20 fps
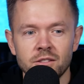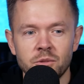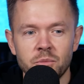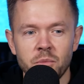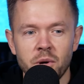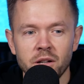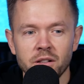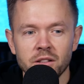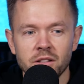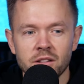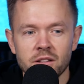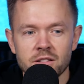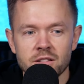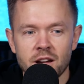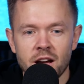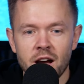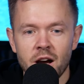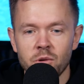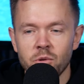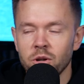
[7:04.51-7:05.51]
reminded us
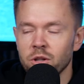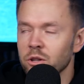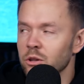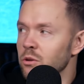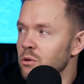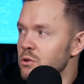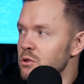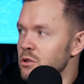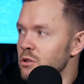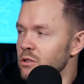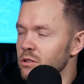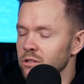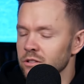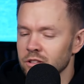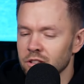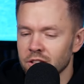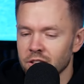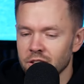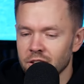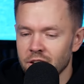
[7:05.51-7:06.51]
how unusual
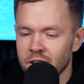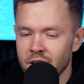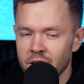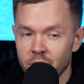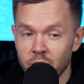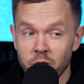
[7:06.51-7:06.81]
the